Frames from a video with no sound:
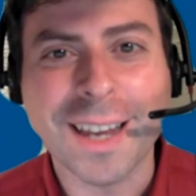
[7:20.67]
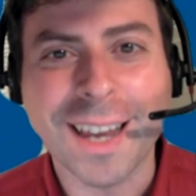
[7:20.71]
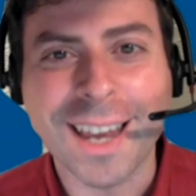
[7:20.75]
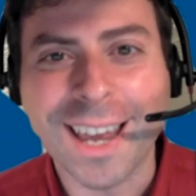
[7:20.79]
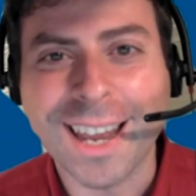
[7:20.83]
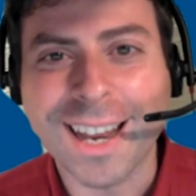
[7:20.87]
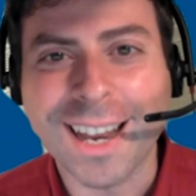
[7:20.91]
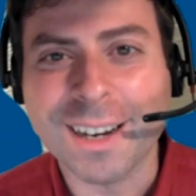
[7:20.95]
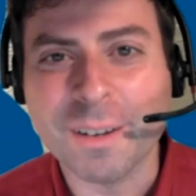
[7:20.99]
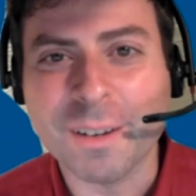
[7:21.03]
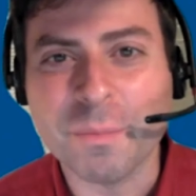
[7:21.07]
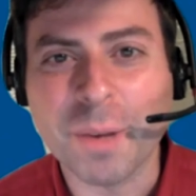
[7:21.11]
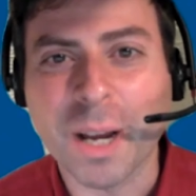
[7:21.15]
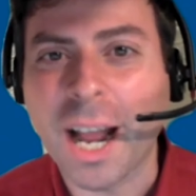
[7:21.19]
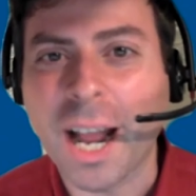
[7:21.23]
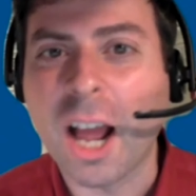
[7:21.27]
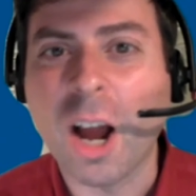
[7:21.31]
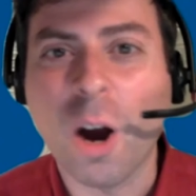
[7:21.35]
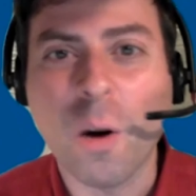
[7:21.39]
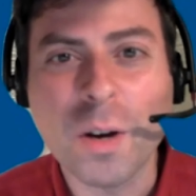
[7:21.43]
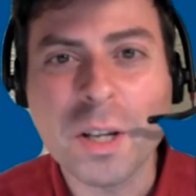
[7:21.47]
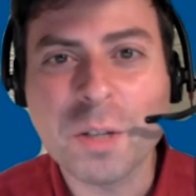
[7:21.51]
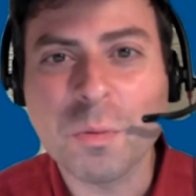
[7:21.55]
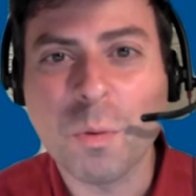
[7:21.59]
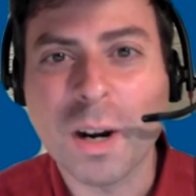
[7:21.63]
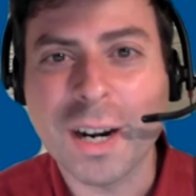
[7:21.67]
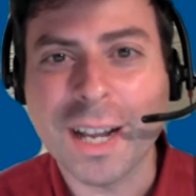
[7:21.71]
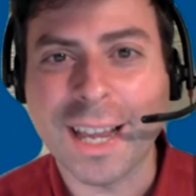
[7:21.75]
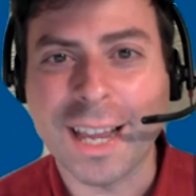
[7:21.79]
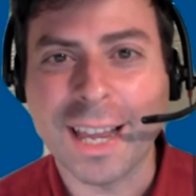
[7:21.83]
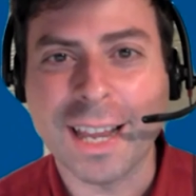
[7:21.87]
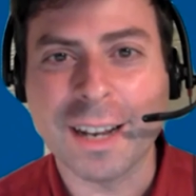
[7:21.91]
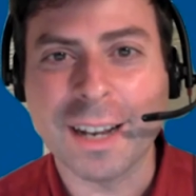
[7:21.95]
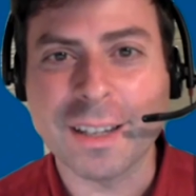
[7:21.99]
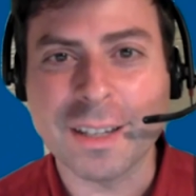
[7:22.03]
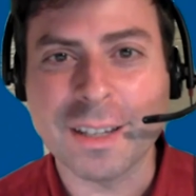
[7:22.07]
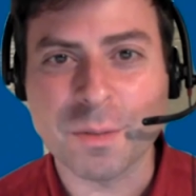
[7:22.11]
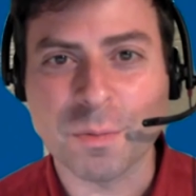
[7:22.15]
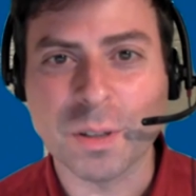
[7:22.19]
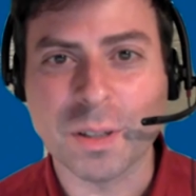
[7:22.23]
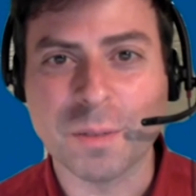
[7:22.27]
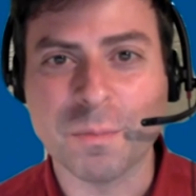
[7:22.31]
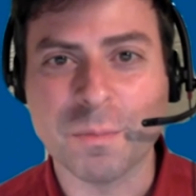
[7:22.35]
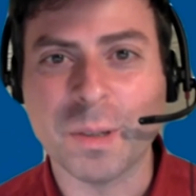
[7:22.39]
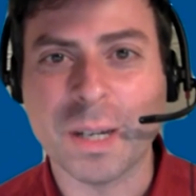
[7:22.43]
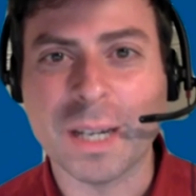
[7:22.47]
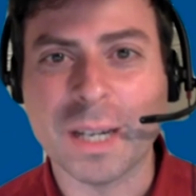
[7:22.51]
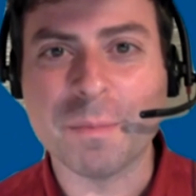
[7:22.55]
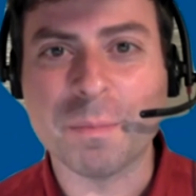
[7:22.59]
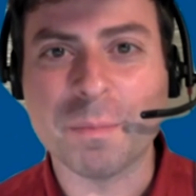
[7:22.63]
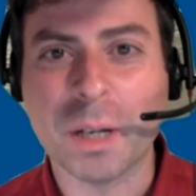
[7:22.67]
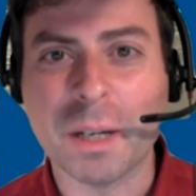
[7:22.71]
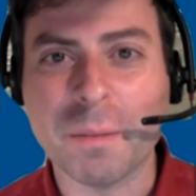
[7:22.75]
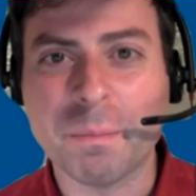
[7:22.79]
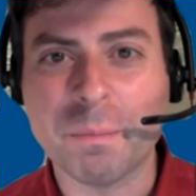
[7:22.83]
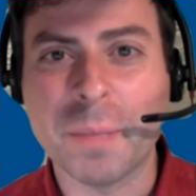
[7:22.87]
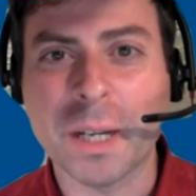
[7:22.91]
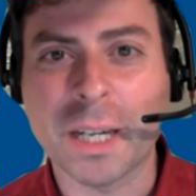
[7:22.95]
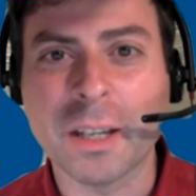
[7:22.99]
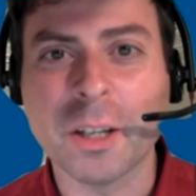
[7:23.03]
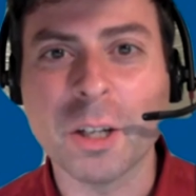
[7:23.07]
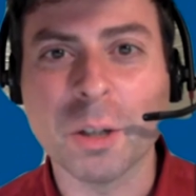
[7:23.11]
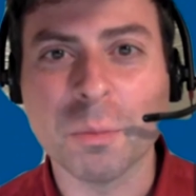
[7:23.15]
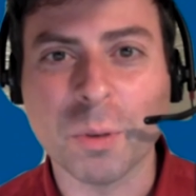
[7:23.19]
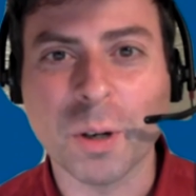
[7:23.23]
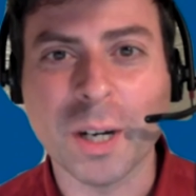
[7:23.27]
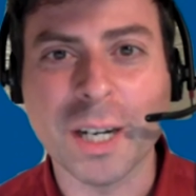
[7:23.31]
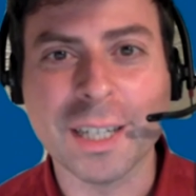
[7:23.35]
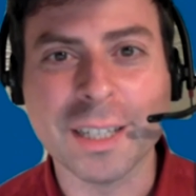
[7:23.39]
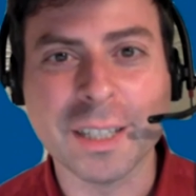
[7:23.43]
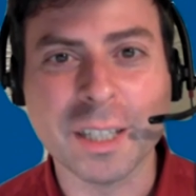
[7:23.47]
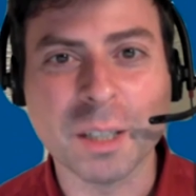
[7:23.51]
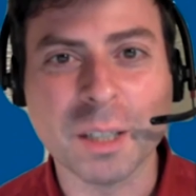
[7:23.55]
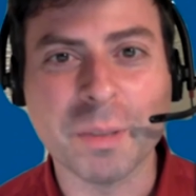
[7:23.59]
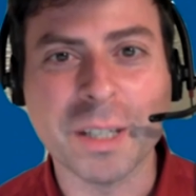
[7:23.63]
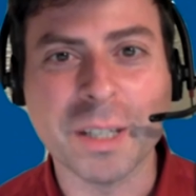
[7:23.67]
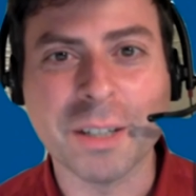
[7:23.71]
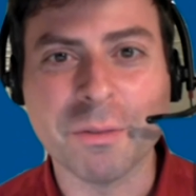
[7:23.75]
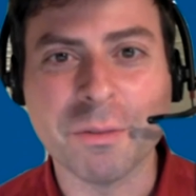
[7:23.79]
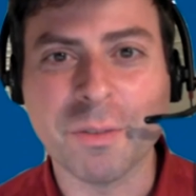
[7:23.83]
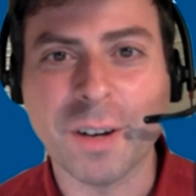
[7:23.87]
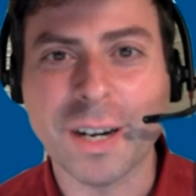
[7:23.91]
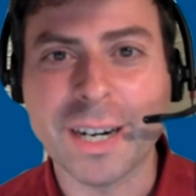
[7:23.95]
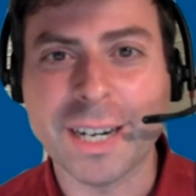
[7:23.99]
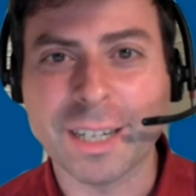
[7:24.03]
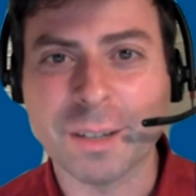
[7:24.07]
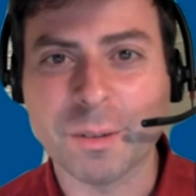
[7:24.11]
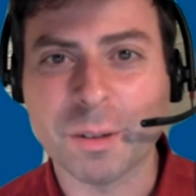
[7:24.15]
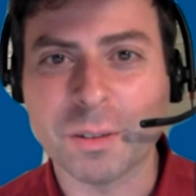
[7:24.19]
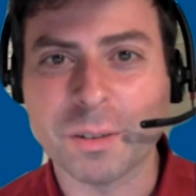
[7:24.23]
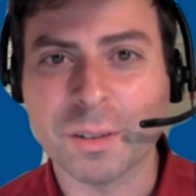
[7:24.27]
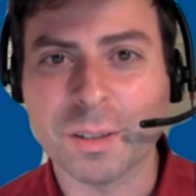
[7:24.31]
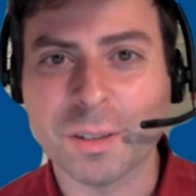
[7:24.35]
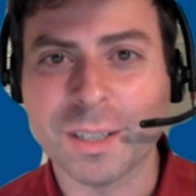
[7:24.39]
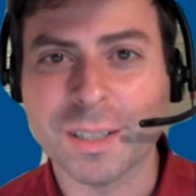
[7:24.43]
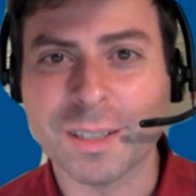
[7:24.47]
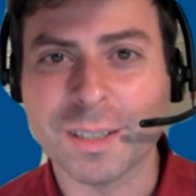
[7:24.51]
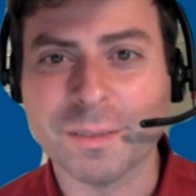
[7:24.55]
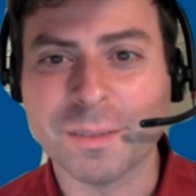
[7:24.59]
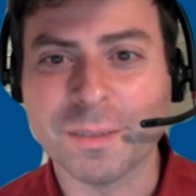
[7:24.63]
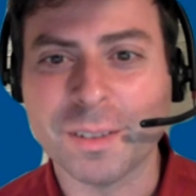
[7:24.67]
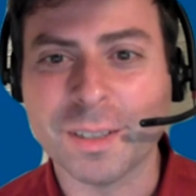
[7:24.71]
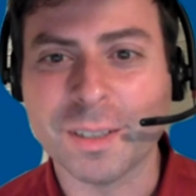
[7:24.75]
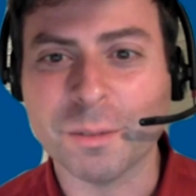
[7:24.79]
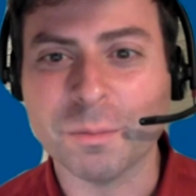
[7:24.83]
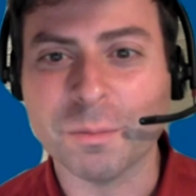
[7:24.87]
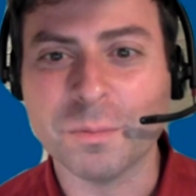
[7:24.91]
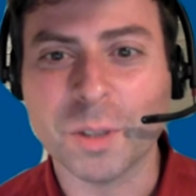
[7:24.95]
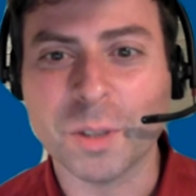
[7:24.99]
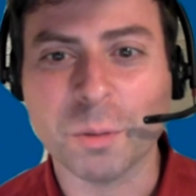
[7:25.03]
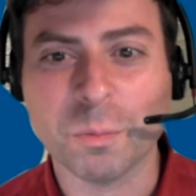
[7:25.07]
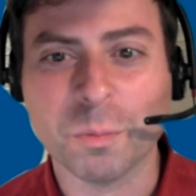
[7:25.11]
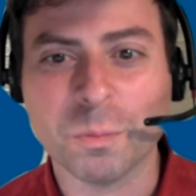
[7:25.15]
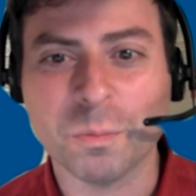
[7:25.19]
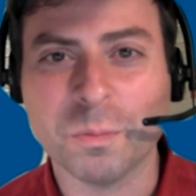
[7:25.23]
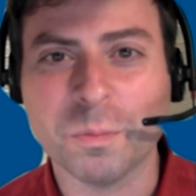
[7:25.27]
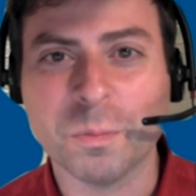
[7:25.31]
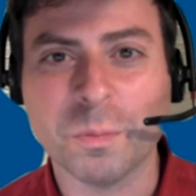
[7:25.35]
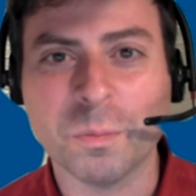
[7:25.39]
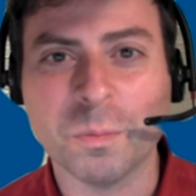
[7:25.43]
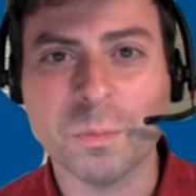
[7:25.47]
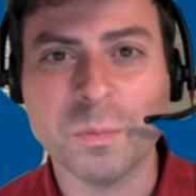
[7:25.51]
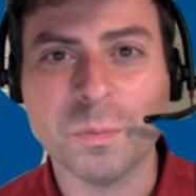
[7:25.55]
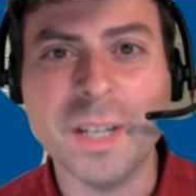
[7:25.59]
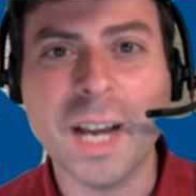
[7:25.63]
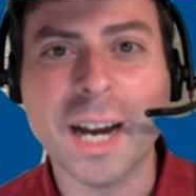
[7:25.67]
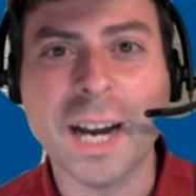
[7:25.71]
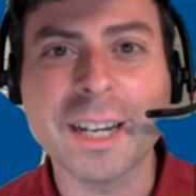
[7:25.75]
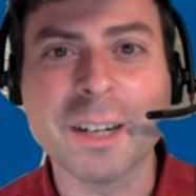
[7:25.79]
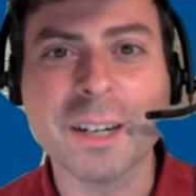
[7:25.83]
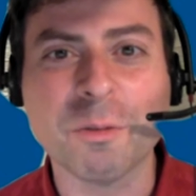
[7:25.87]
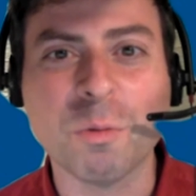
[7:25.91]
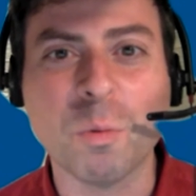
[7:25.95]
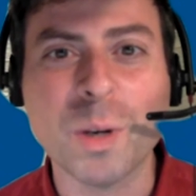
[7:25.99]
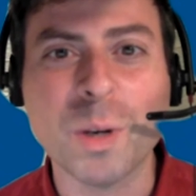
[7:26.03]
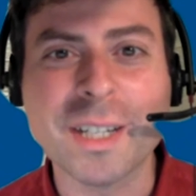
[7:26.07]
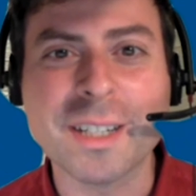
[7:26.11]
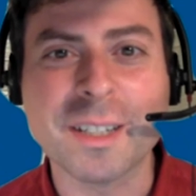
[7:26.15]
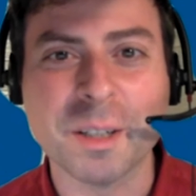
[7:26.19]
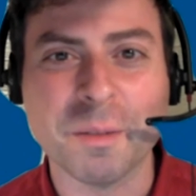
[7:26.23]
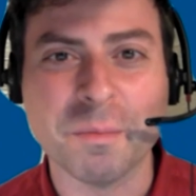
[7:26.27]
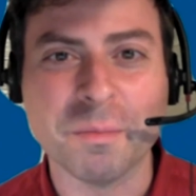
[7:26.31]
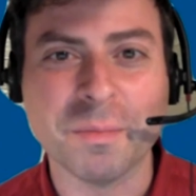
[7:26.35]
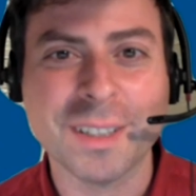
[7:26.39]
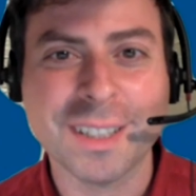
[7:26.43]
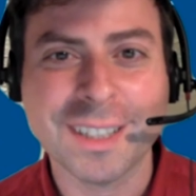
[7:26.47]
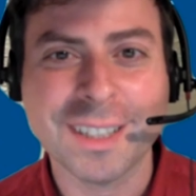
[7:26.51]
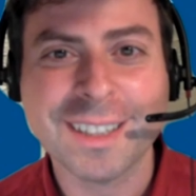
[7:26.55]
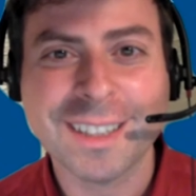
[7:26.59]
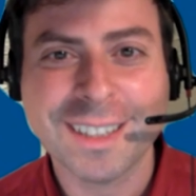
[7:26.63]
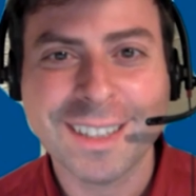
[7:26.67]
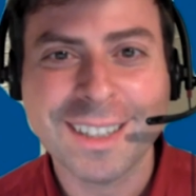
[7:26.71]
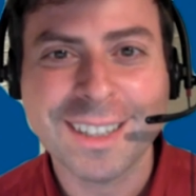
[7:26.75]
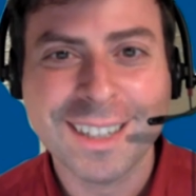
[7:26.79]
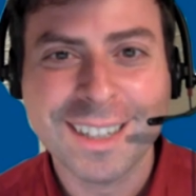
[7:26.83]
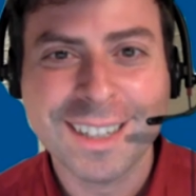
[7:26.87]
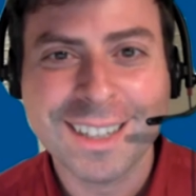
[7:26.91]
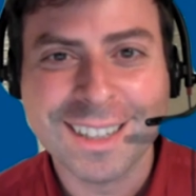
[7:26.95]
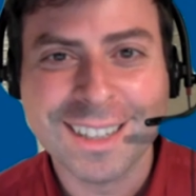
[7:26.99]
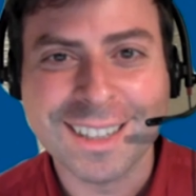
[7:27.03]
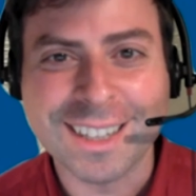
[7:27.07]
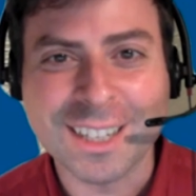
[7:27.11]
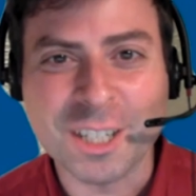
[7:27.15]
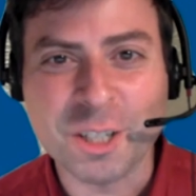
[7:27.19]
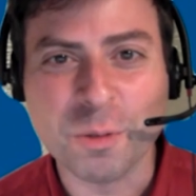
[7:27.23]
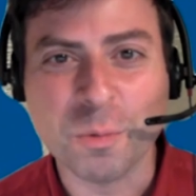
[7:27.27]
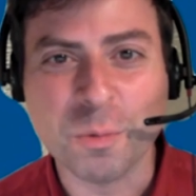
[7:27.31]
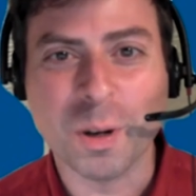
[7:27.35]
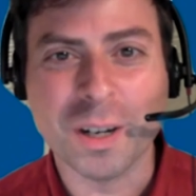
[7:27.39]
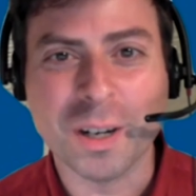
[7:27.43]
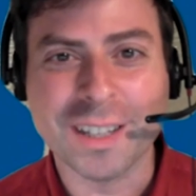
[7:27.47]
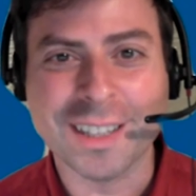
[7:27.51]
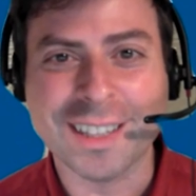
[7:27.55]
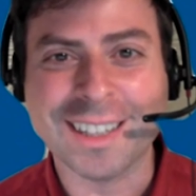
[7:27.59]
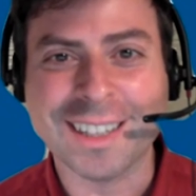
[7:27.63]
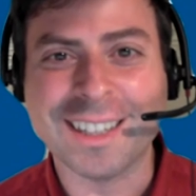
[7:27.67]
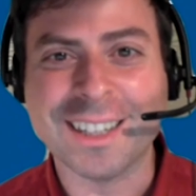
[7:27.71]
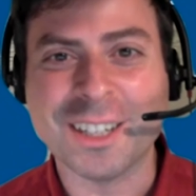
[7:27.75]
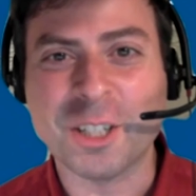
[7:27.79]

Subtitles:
but I always want to end these by picking your brain a little bit and finding out the nugget of wisdom that you want.